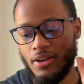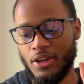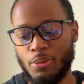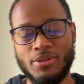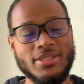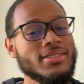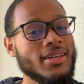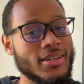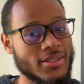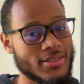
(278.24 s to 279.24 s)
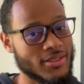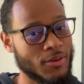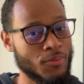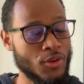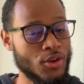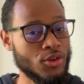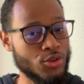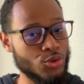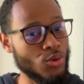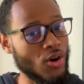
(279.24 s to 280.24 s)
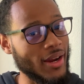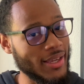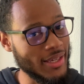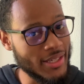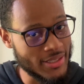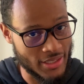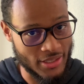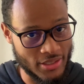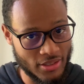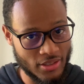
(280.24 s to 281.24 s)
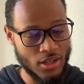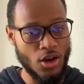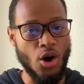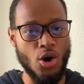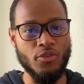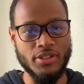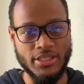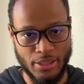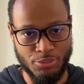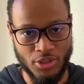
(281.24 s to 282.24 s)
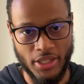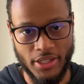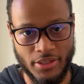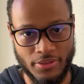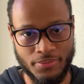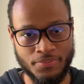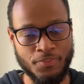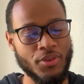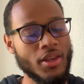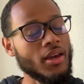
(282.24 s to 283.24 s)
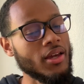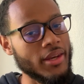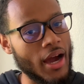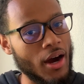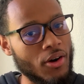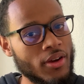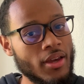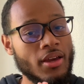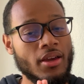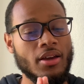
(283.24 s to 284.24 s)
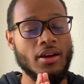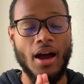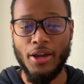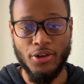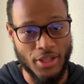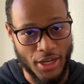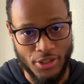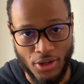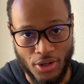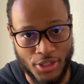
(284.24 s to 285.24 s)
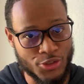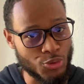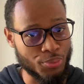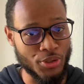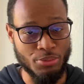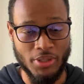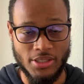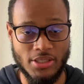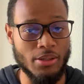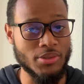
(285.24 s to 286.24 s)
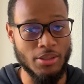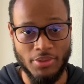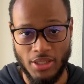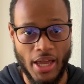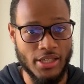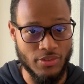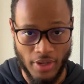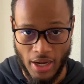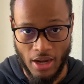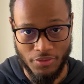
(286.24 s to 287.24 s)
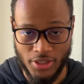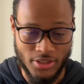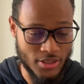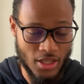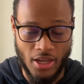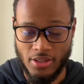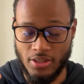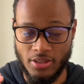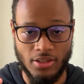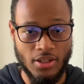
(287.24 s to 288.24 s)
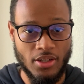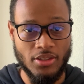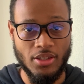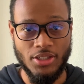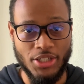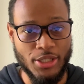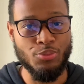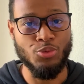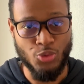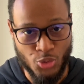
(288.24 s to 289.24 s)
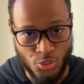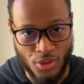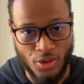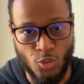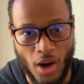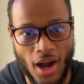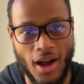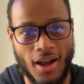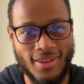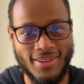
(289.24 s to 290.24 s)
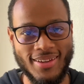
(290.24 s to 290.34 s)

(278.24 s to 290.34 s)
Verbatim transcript: Number 6, you are easily overstimulated. Now, I ain't gonna lie to y'all, this one pretty much sums up the last 5. This is like the deep root of why